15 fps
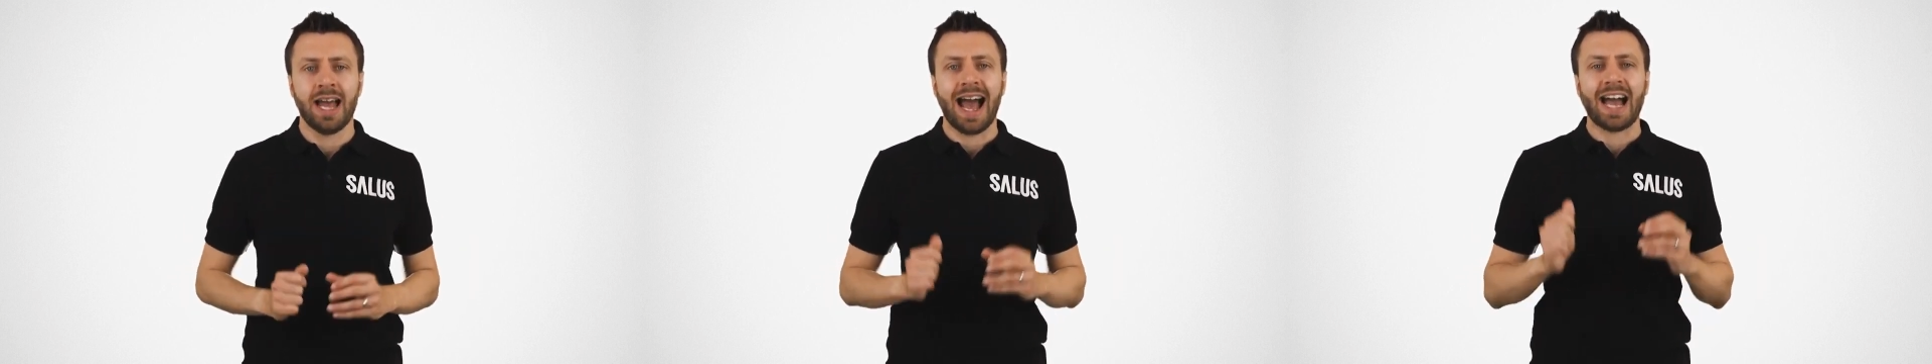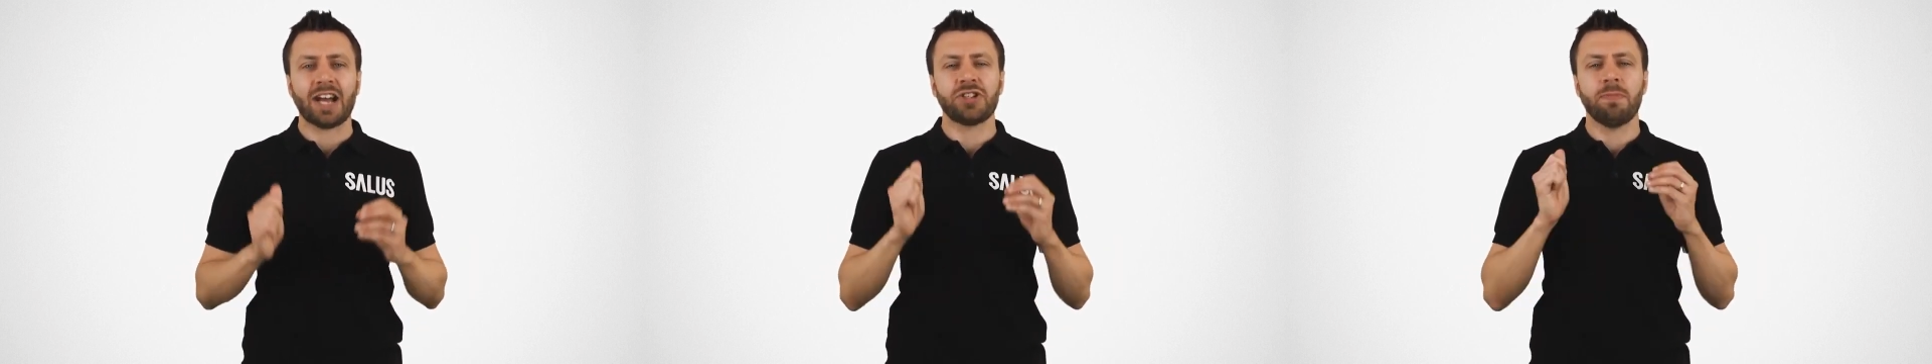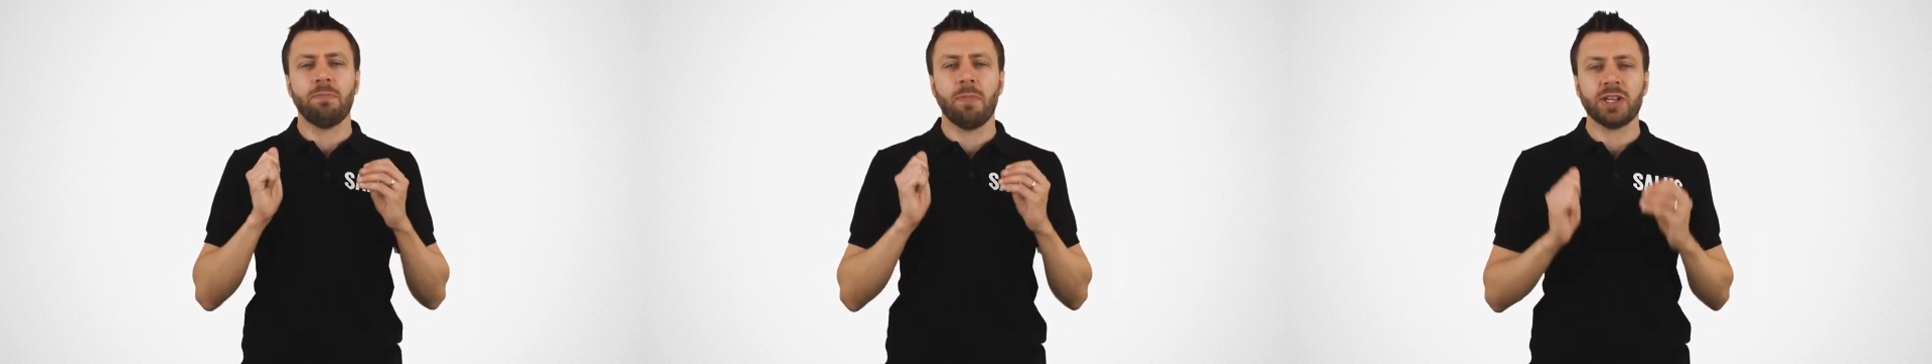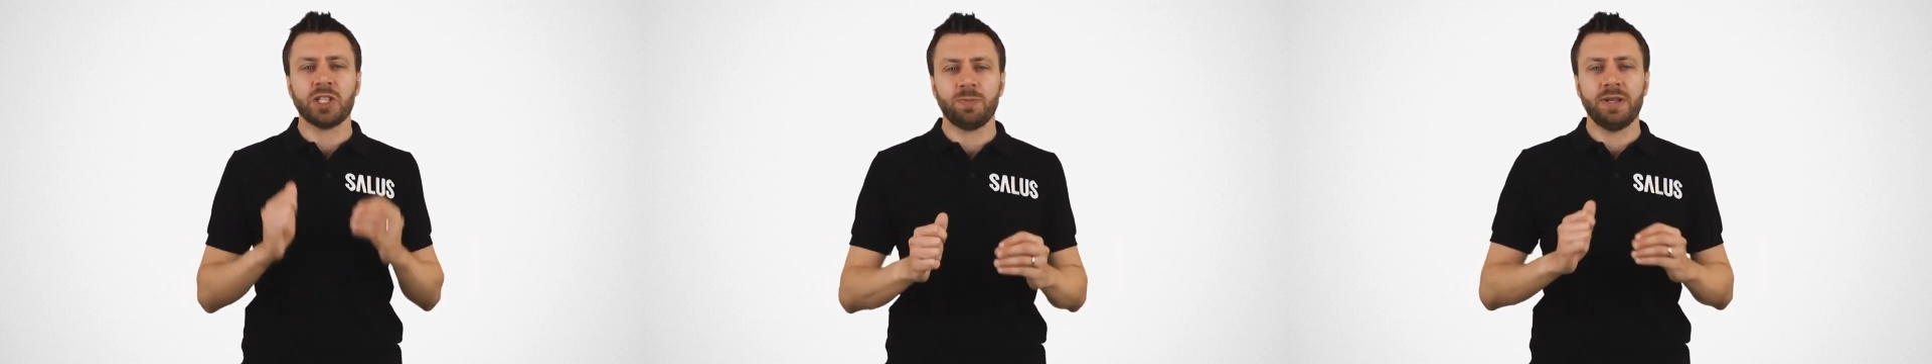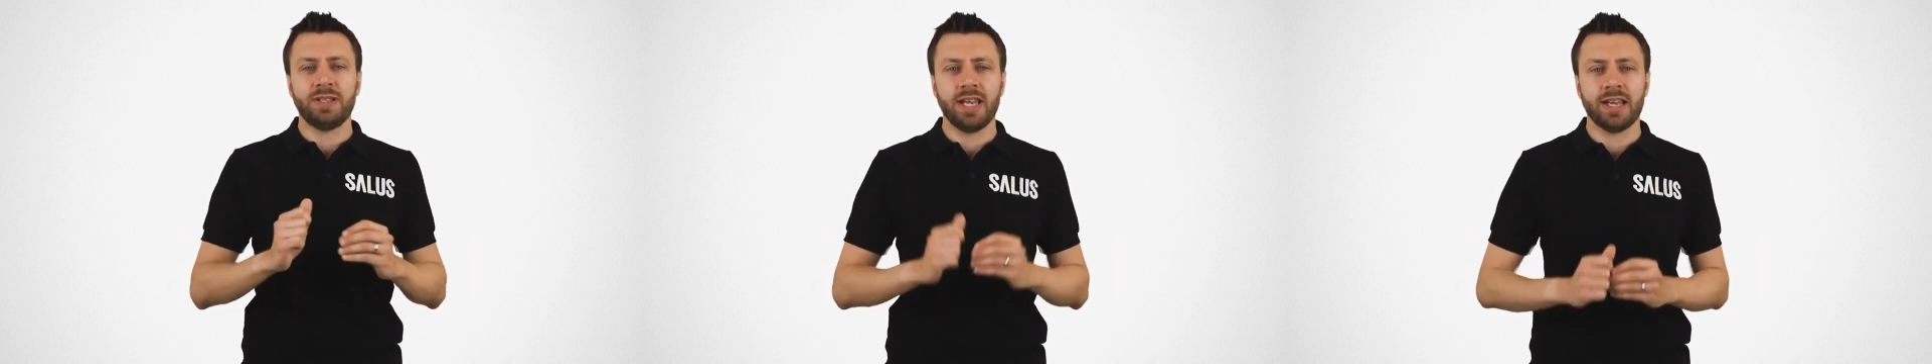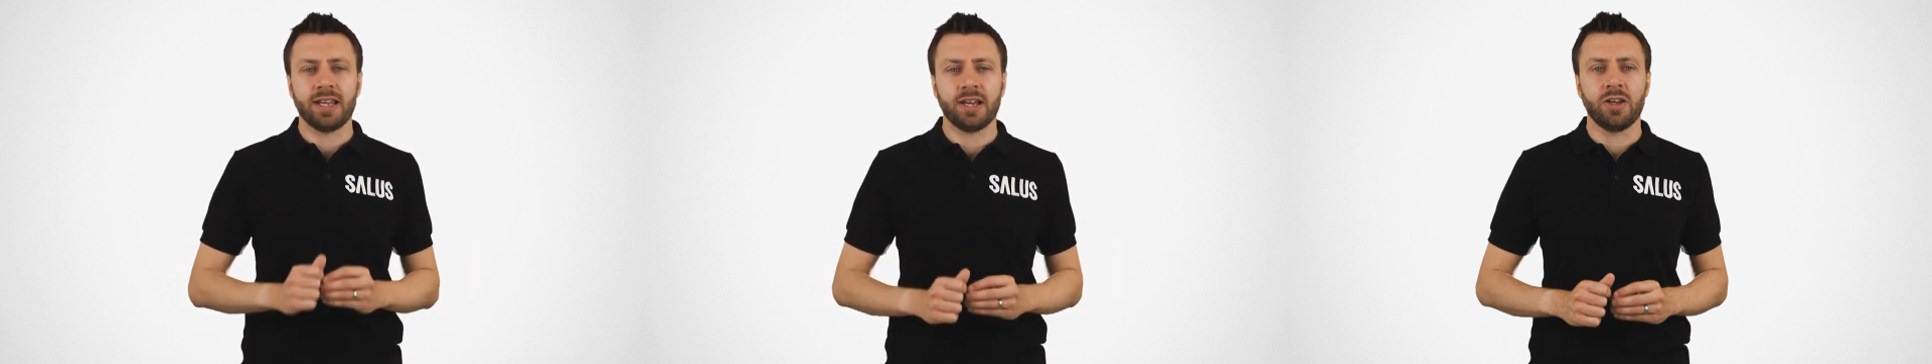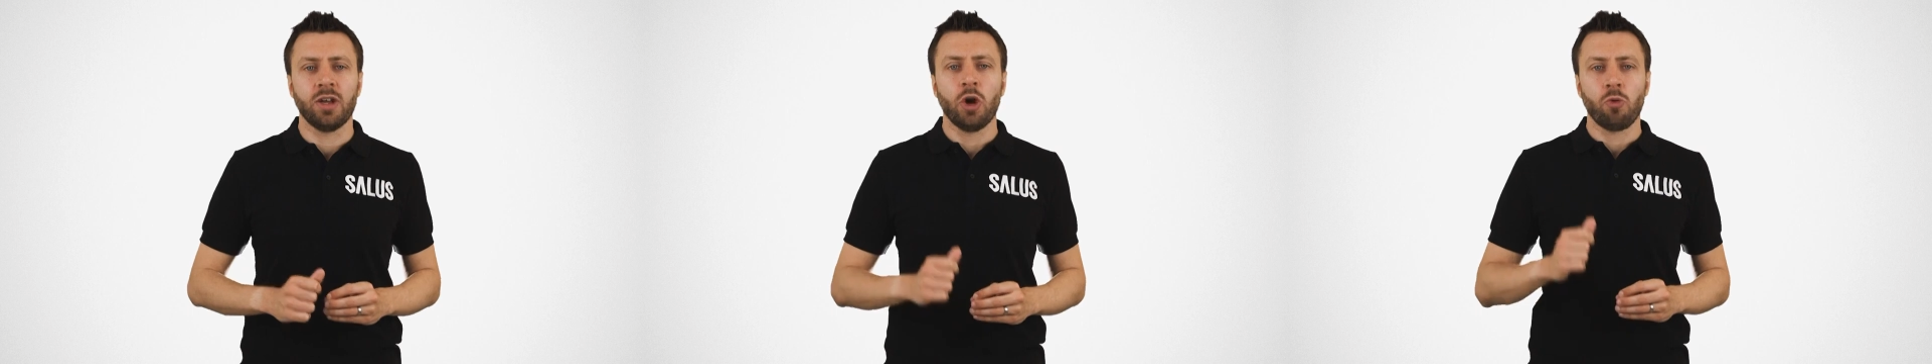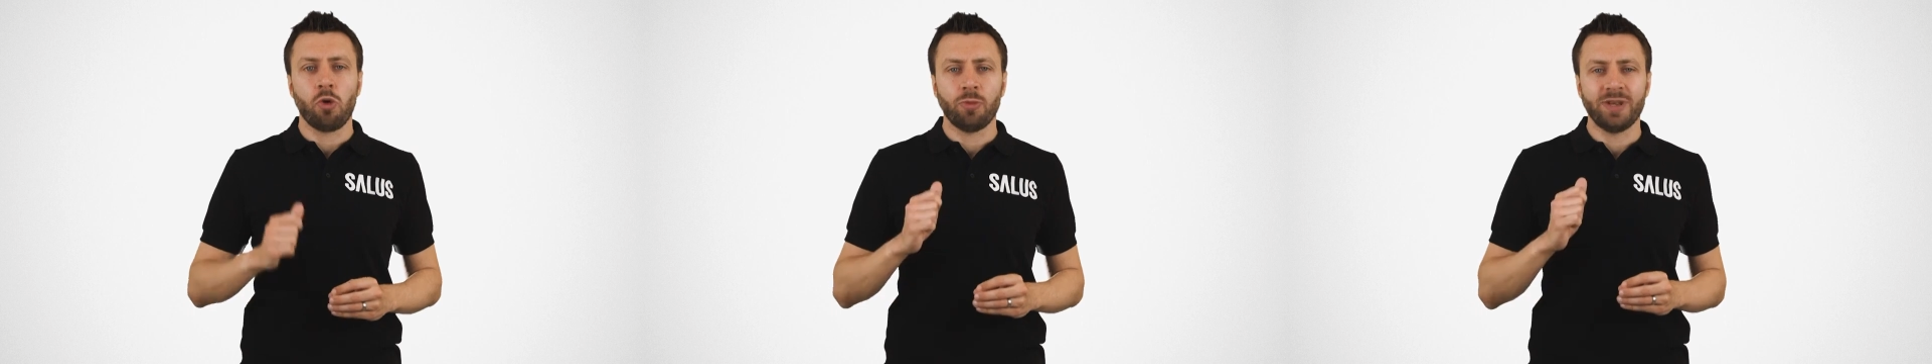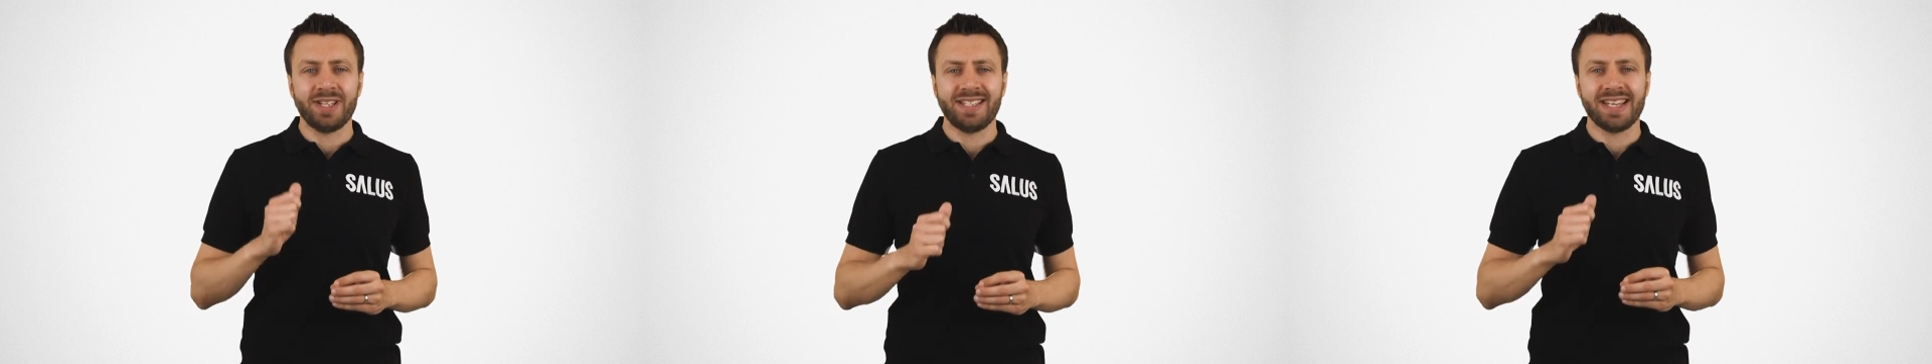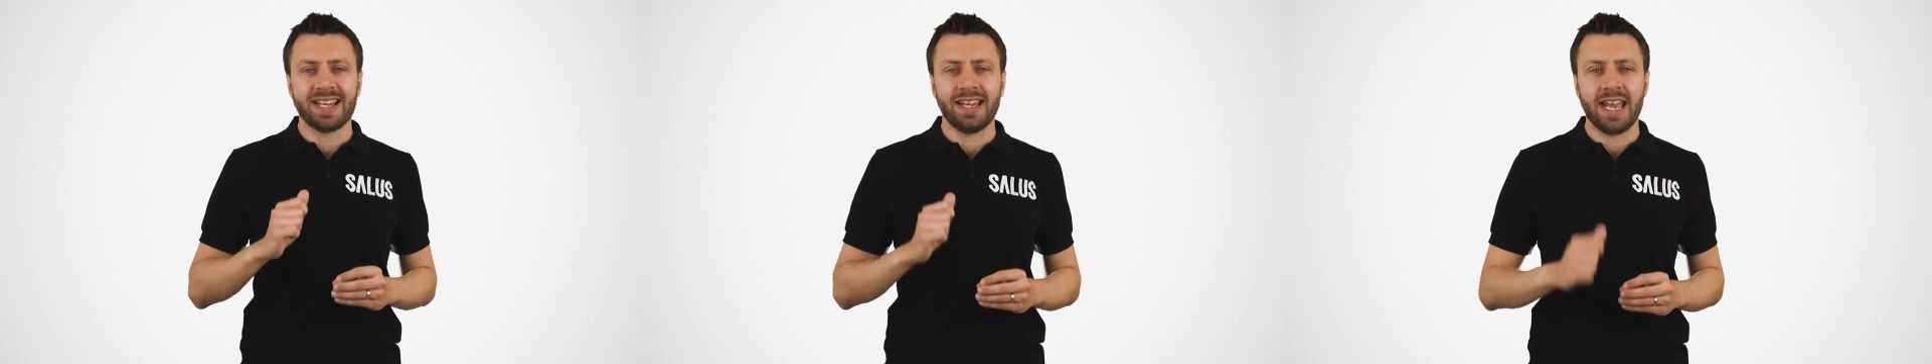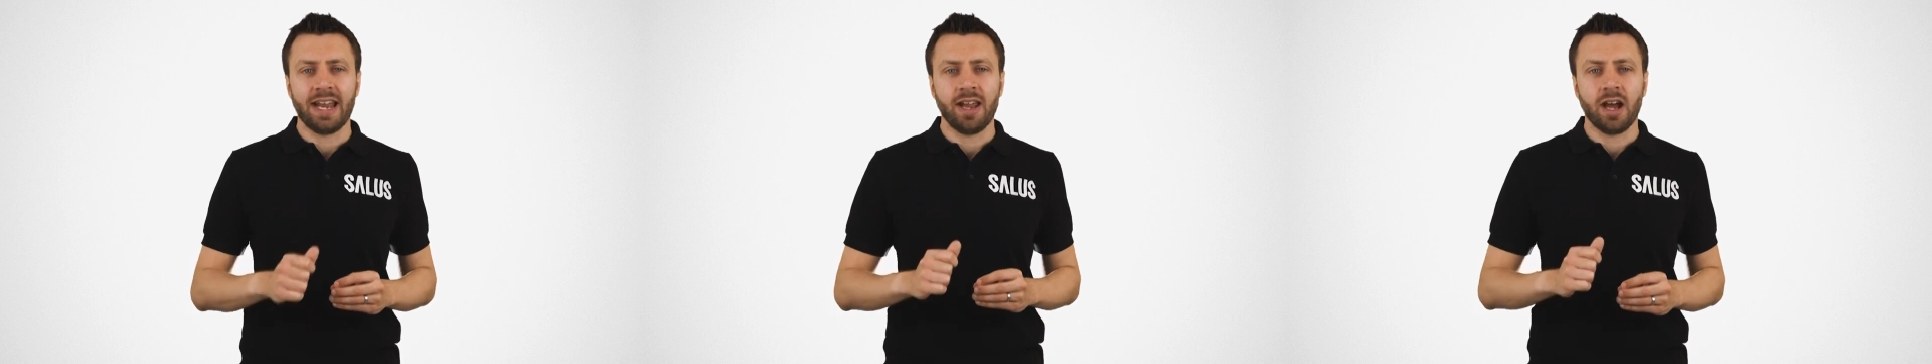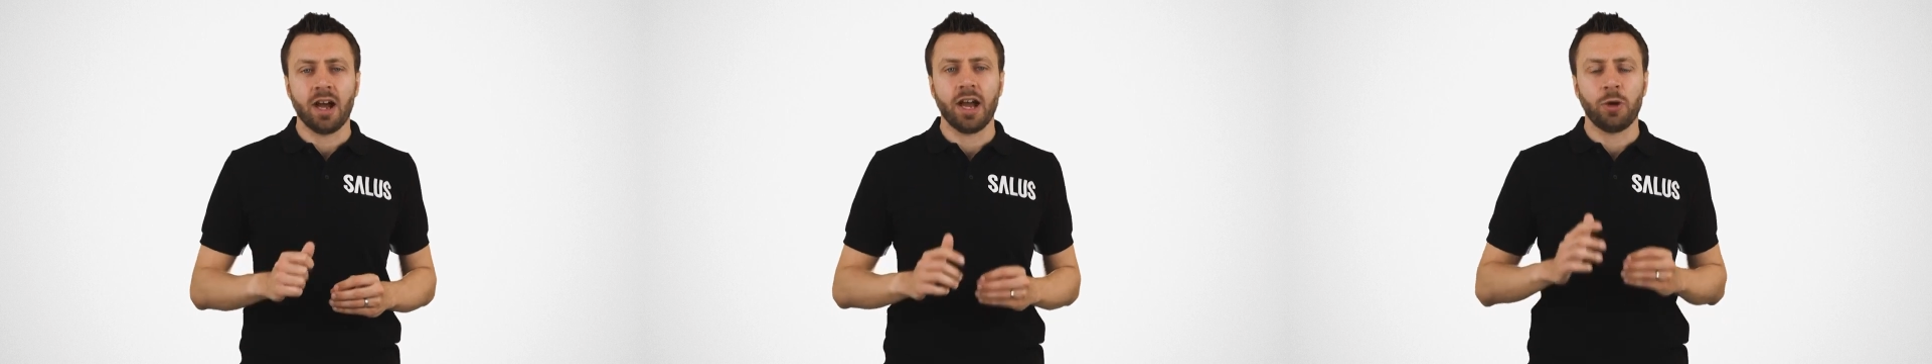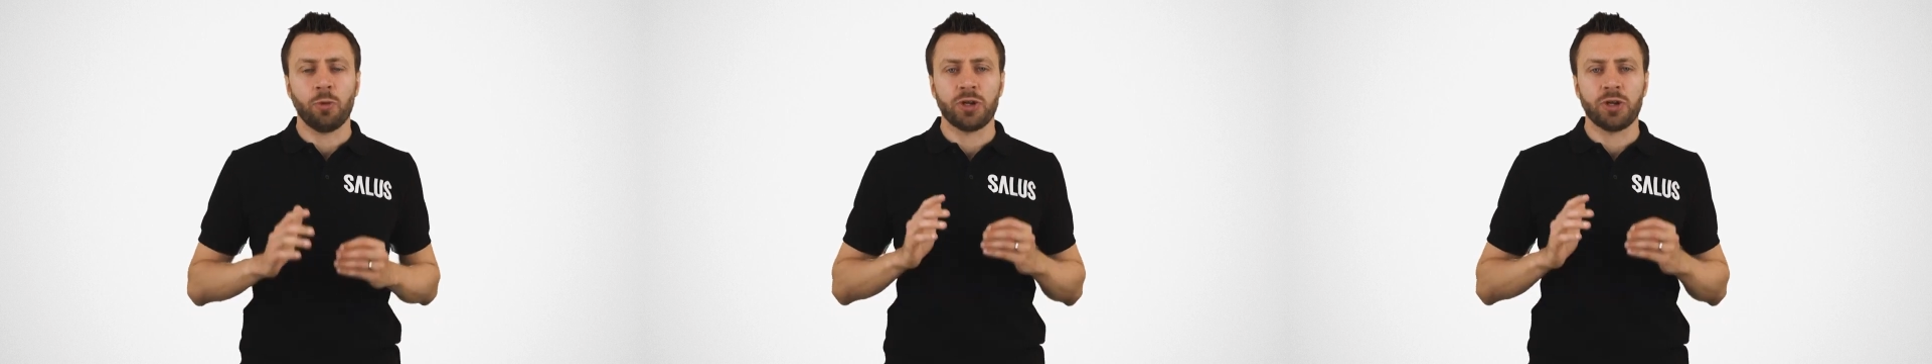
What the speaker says: Action must be taken when we see an area in